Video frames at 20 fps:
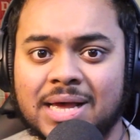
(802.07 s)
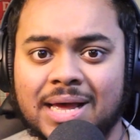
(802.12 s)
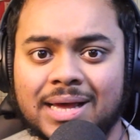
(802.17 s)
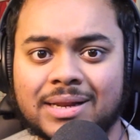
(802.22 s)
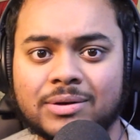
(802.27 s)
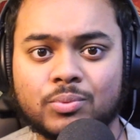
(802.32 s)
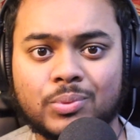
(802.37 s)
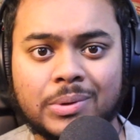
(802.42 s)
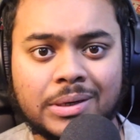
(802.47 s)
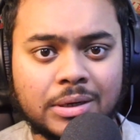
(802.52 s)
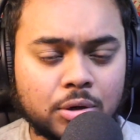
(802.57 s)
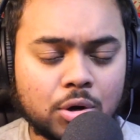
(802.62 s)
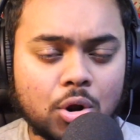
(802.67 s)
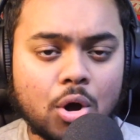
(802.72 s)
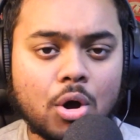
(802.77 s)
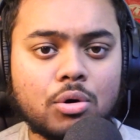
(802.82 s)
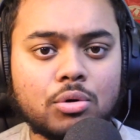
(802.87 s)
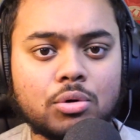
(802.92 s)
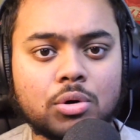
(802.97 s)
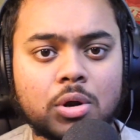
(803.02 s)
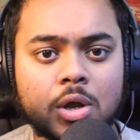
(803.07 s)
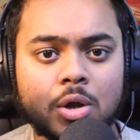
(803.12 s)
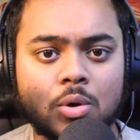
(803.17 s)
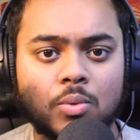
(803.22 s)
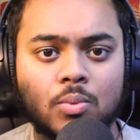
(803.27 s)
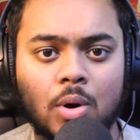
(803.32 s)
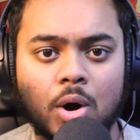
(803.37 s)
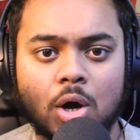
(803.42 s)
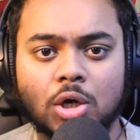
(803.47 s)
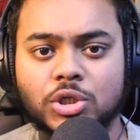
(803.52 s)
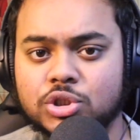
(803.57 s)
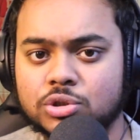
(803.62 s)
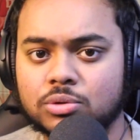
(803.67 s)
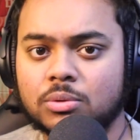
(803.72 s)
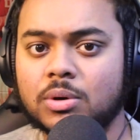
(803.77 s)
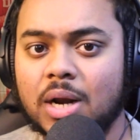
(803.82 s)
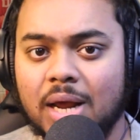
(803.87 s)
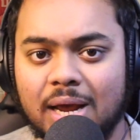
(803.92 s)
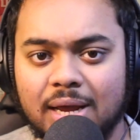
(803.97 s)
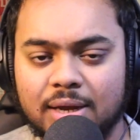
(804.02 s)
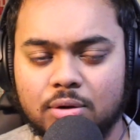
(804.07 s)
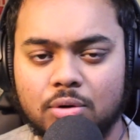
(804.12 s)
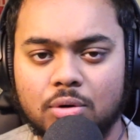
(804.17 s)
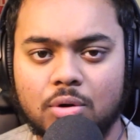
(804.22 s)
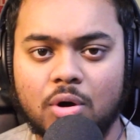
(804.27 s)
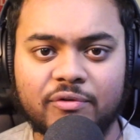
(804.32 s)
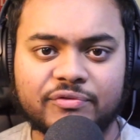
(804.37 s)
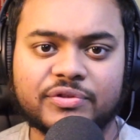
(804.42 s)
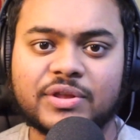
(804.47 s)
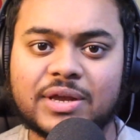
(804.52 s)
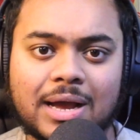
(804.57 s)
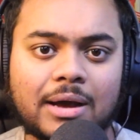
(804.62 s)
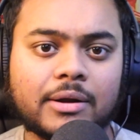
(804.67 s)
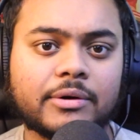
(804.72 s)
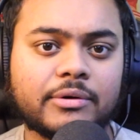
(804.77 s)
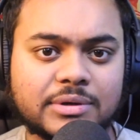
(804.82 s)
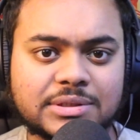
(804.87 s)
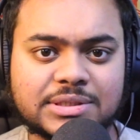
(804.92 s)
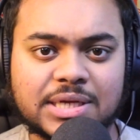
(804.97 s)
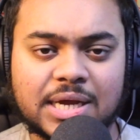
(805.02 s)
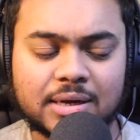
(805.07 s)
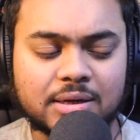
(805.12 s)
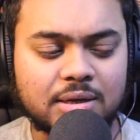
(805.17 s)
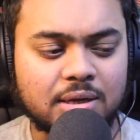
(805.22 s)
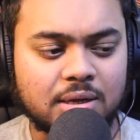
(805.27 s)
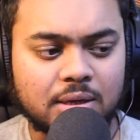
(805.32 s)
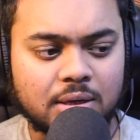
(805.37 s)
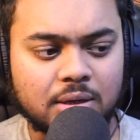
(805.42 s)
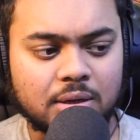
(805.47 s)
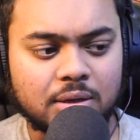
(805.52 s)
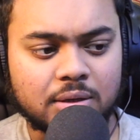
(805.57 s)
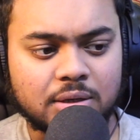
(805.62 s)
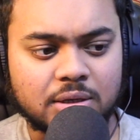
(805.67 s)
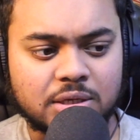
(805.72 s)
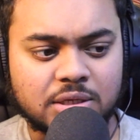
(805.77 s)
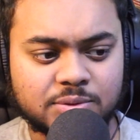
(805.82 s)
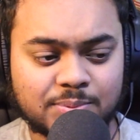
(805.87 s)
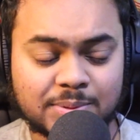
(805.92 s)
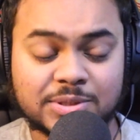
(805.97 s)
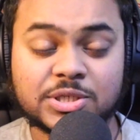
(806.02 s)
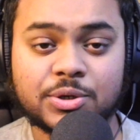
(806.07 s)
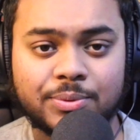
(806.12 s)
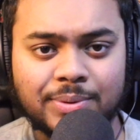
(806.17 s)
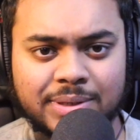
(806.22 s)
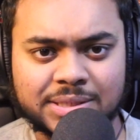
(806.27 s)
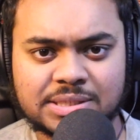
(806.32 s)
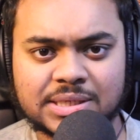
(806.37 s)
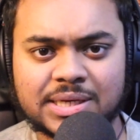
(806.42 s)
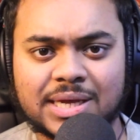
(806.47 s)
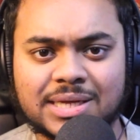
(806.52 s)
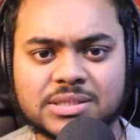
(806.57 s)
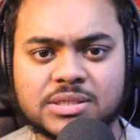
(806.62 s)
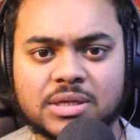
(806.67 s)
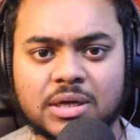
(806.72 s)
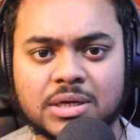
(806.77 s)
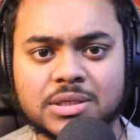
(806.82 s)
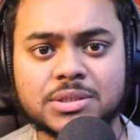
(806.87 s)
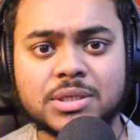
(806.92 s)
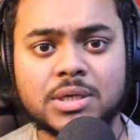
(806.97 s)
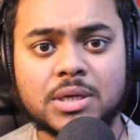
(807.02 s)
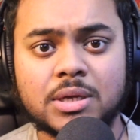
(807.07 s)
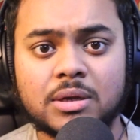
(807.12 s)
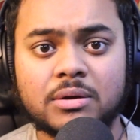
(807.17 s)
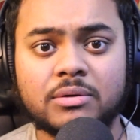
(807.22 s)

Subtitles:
And we know what Arsenal are like off the counter-attack, especially when it's against us.